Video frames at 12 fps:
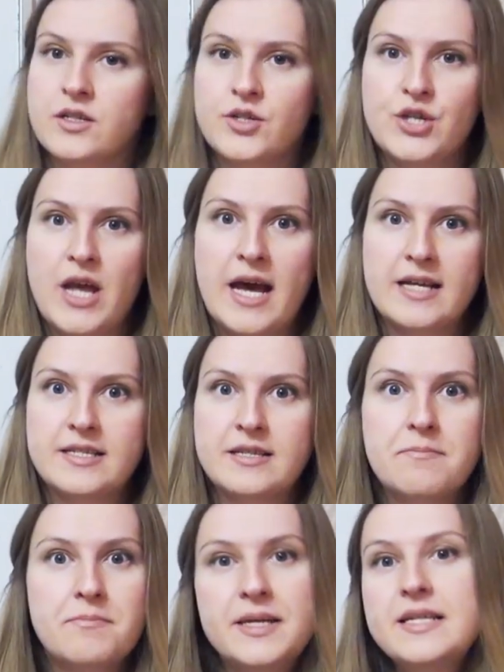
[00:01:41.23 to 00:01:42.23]
she has
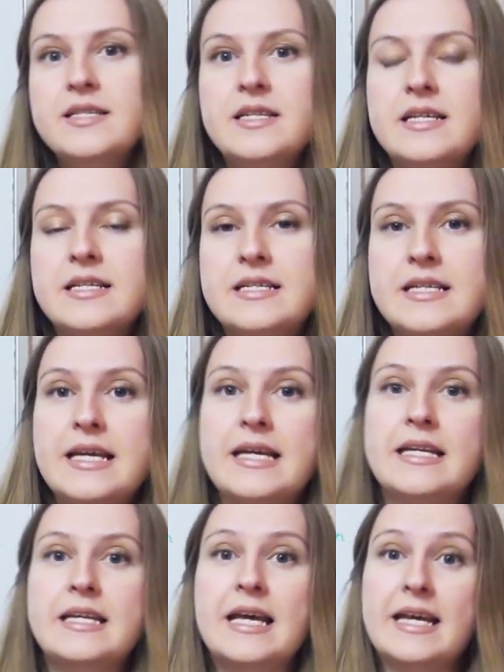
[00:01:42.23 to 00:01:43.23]
some business
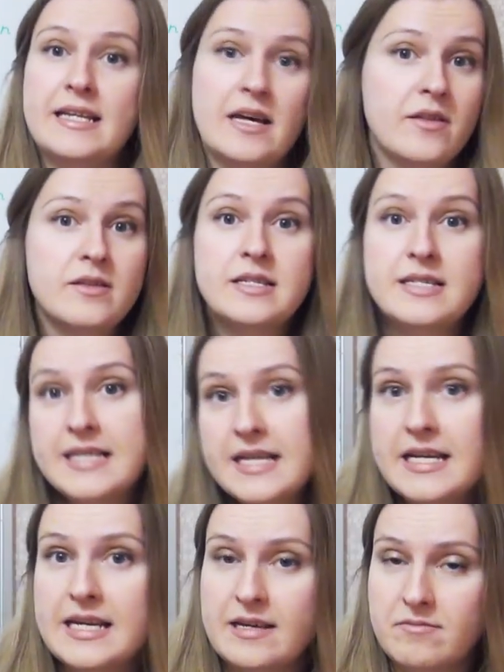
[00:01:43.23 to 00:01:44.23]
in another
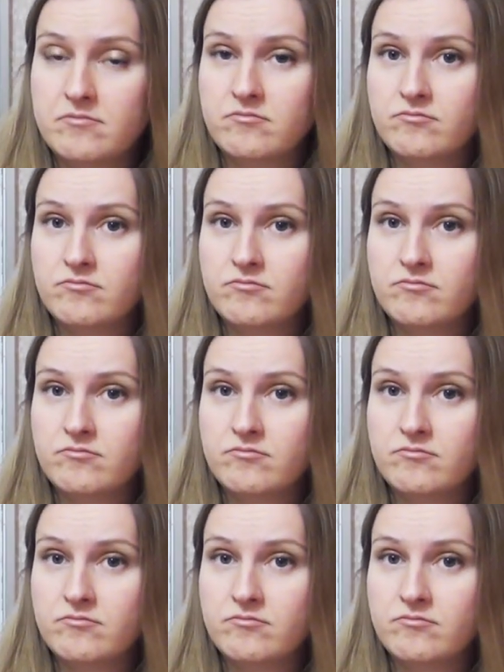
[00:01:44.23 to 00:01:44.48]
city,